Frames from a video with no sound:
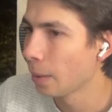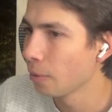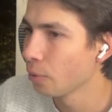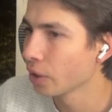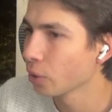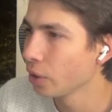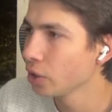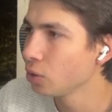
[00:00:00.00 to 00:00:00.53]

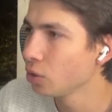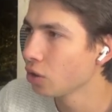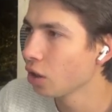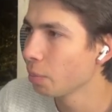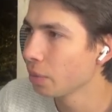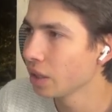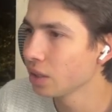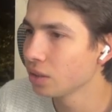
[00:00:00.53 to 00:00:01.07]
We're going to
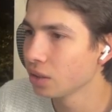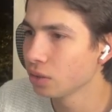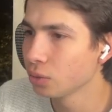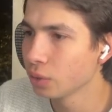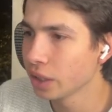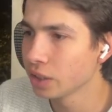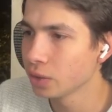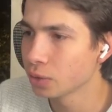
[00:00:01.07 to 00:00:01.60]
copy it
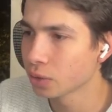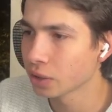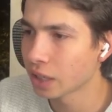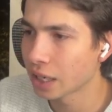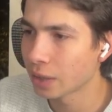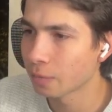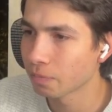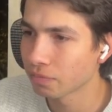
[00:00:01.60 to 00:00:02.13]
to editor.
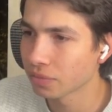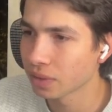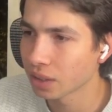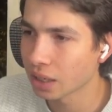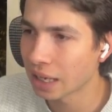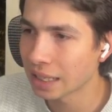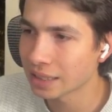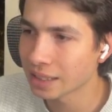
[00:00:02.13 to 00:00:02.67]

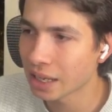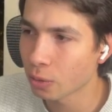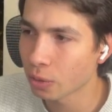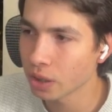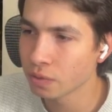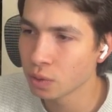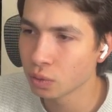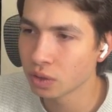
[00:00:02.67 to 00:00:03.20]
And now
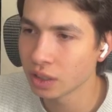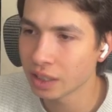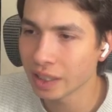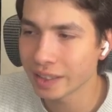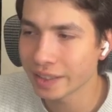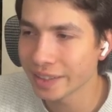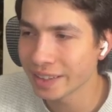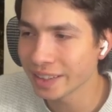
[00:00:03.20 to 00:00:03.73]
if you see,
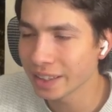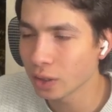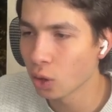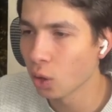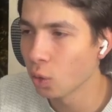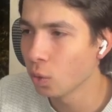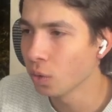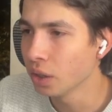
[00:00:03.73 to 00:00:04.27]
it didn't
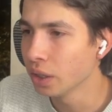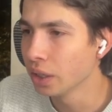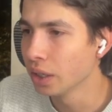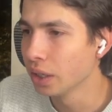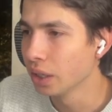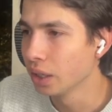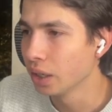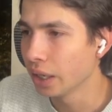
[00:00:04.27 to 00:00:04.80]
go
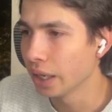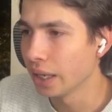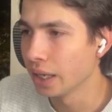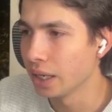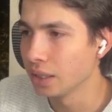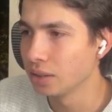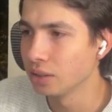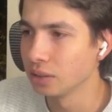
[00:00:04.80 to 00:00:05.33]

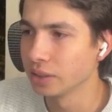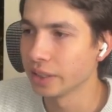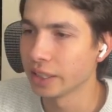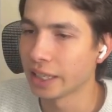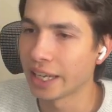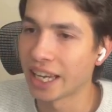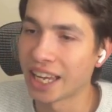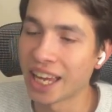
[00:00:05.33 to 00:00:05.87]
till
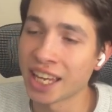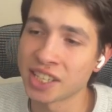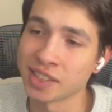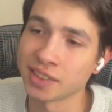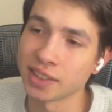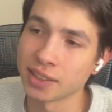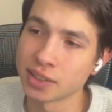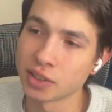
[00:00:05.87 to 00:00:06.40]
the AI
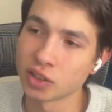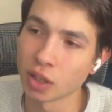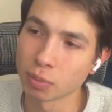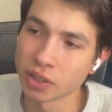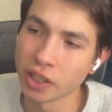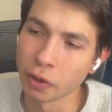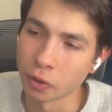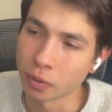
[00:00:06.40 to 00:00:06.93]
agent. It
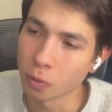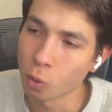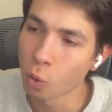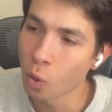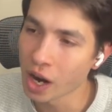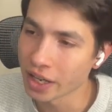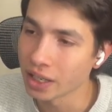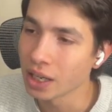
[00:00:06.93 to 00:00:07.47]
stopped here.
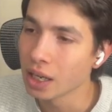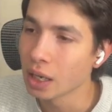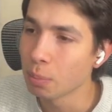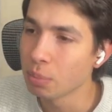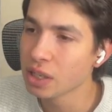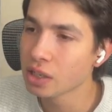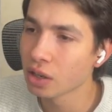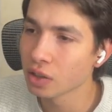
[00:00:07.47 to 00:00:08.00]
Why?
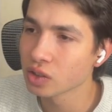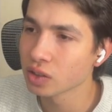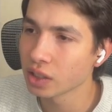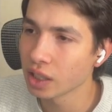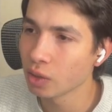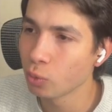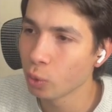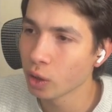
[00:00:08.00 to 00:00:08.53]
Because
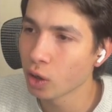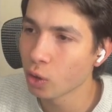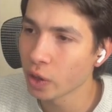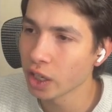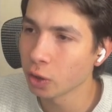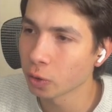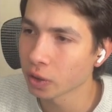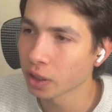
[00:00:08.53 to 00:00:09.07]
if we go
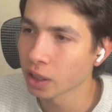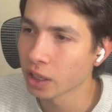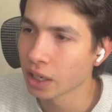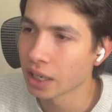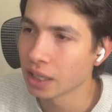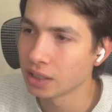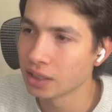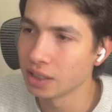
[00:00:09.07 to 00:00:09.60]
here,
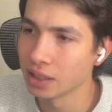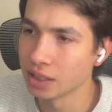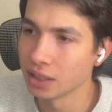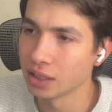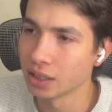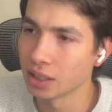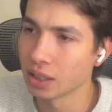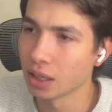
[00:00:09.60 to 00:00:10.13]

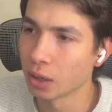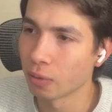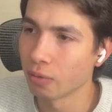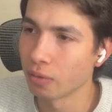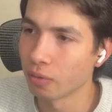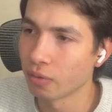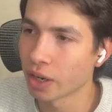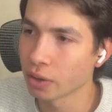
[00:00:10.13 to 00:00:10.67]
the
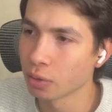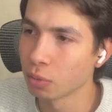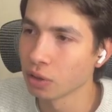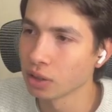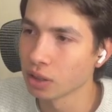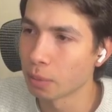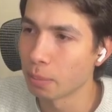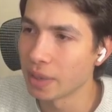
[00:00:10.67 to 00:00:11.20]

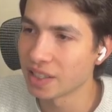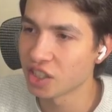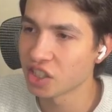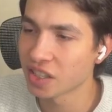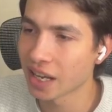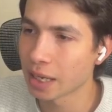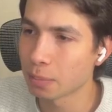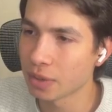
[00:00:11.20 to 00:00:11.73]
variable message
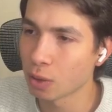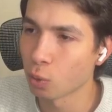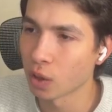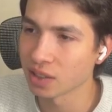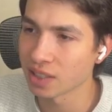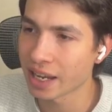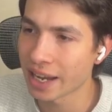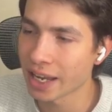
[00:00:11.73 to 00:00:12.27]
type was